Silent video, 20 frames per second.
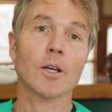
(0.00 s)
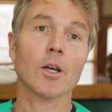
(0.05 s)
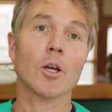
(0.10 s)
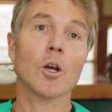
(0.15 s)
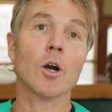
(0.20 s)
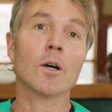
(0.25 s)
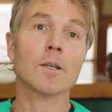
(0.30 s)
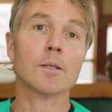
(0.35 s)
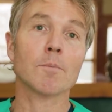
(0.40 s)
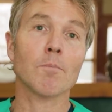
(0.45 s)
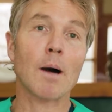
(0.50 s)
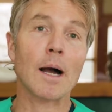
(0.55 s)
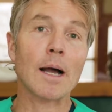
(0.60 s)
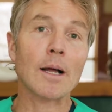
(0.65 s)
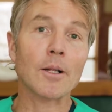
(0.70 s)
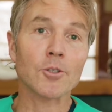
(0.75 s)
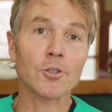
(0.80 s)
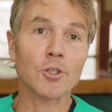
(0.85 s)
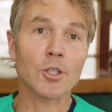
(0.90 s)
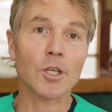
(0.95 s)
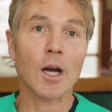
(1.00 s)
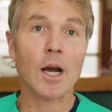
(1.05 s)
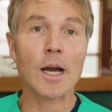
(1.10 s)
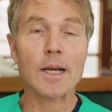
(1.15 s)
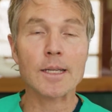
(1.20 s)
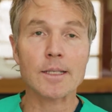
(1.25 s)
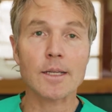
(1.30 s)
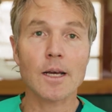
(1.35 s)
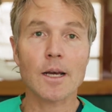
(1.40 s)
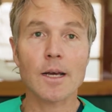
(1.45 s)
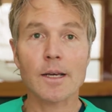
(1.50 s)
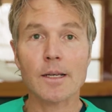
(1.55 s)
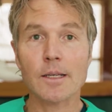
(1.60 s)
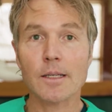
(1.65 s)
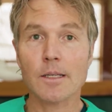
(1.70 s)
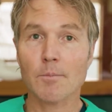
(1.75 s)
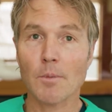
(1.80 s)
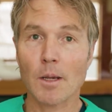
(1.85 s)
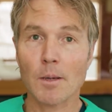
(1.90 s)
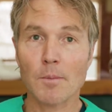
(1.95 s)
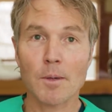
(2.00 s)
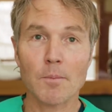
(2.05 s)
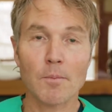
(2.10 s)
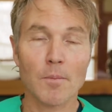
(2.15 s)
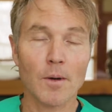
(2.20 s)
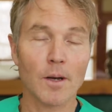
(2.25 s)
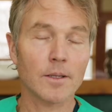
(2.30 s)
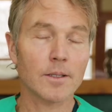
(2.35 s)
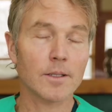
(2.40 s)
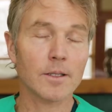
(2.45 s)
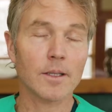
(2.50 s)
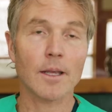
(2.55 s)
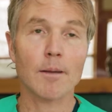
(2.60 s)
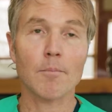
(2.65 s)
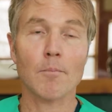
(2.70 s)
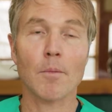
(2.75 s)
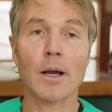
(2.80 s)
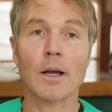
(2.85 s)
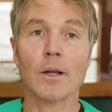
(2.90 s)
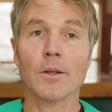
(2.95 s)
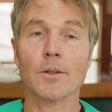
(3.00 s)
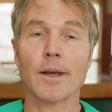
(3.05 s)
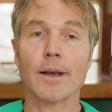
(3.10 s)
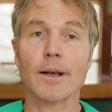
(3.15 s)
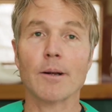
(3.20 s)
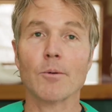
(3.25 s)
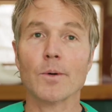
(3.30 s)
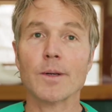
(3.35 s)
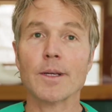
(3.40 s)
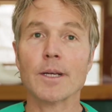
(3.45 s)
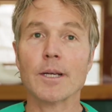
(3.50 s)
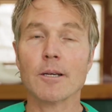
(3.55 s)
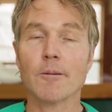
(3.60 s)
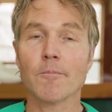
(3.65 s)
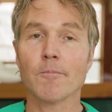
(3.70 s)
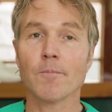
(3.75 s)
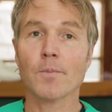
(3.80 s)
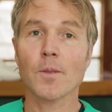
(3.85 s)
can cause mild GI signs, maybe a slight mild diarrhea.